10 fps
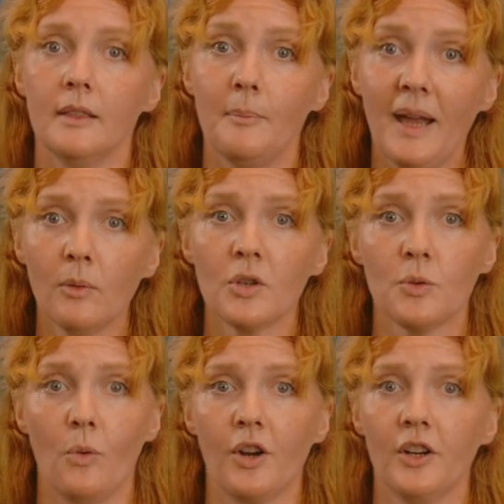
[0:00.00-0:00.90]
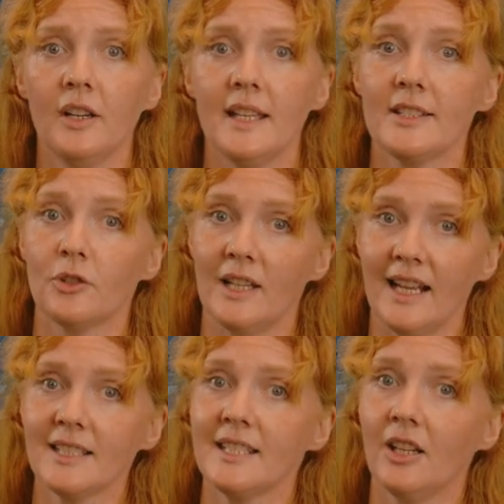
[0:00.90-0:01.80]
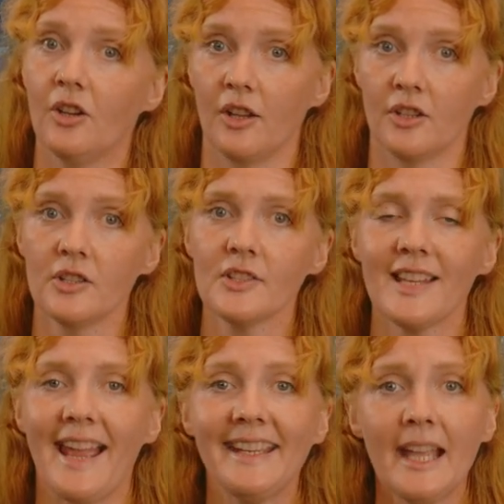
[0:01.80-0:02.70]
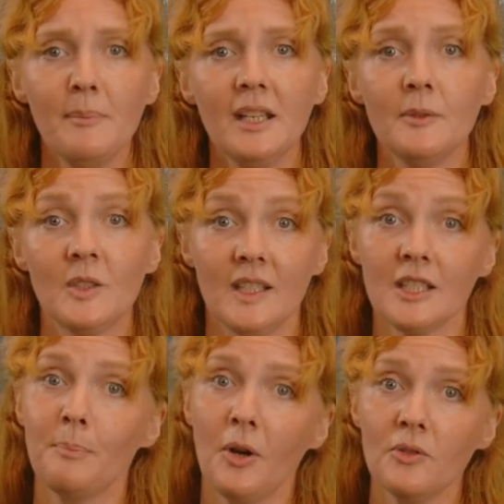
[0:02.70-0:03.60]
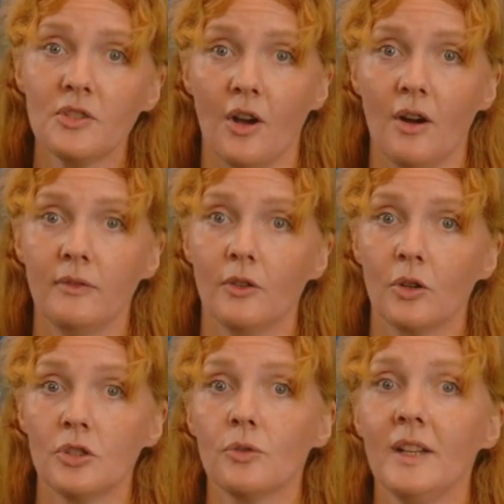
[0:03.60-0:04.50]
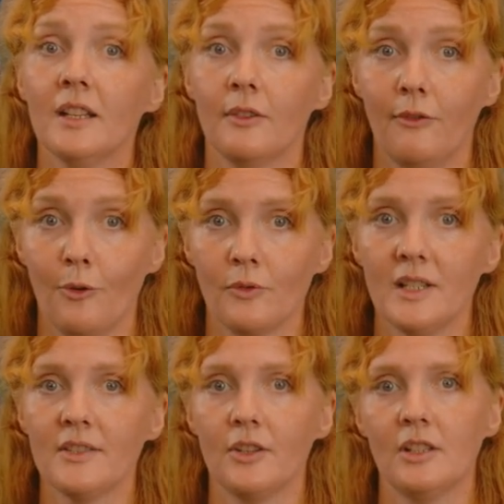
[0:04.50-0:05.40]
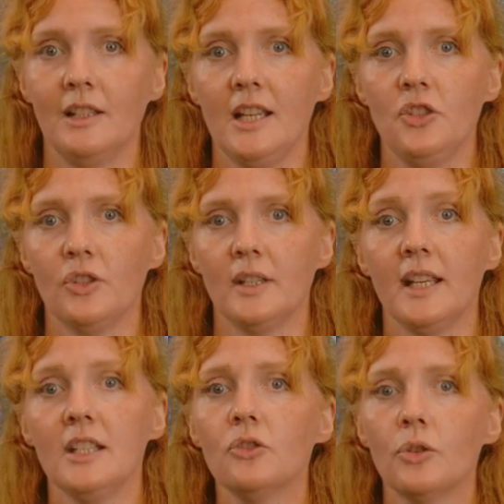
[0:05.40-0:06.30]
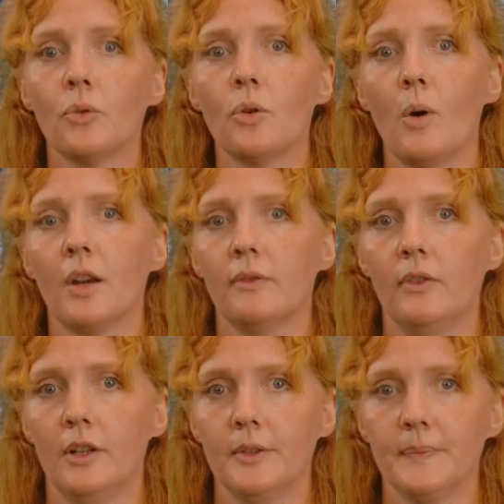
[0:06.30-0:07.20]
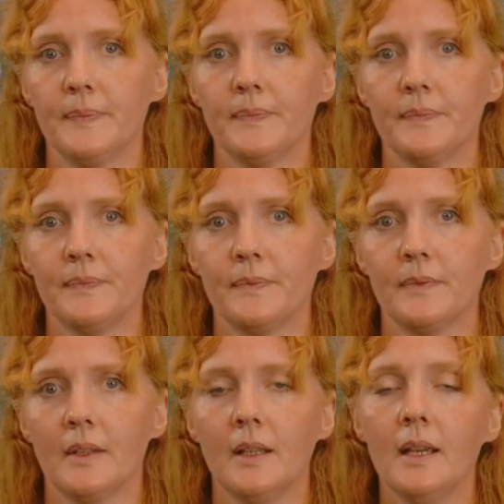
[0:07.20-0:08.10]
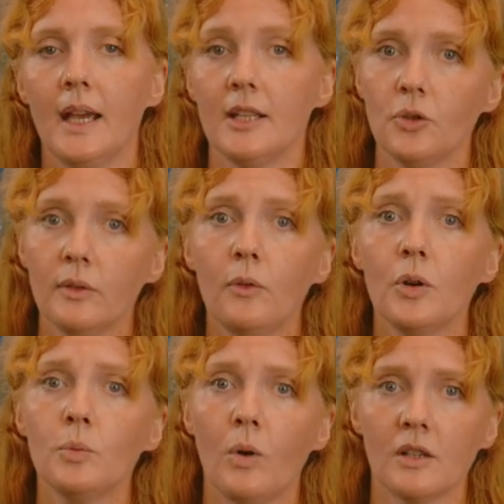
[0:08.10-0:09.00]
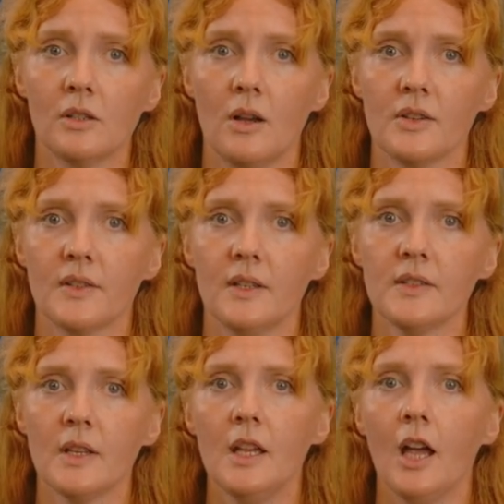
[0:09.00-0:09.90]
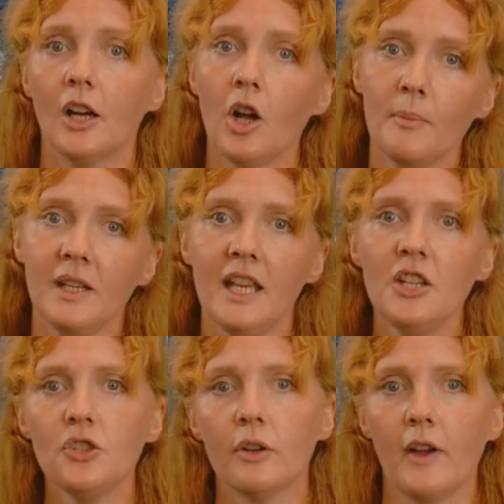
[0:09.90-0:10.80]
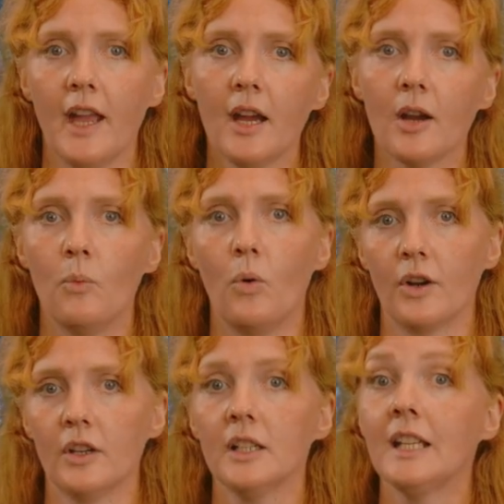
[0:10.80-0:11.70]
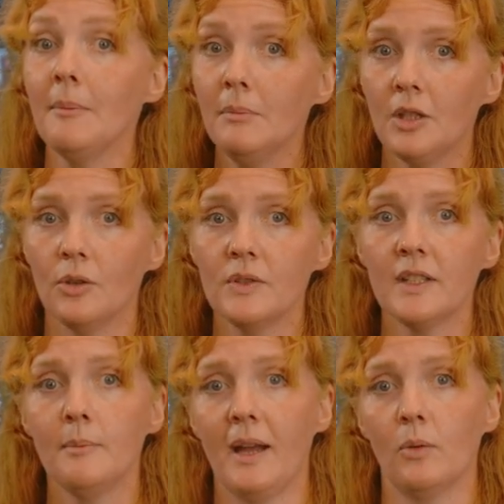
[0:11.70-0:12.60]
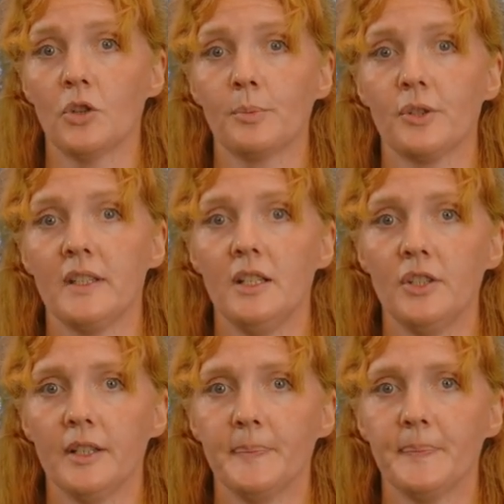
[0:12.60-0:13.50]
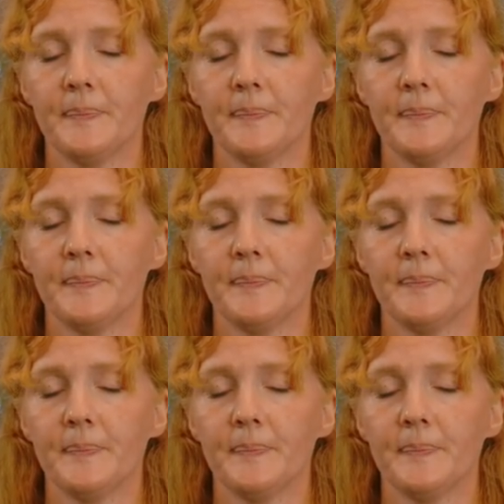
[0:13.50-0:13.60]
The backwash water is collected in gutters and can be disposed of or treated for recirculation into the raw water flow. And to avoid water losses, a combination of air and water can be used in the backwash procedure.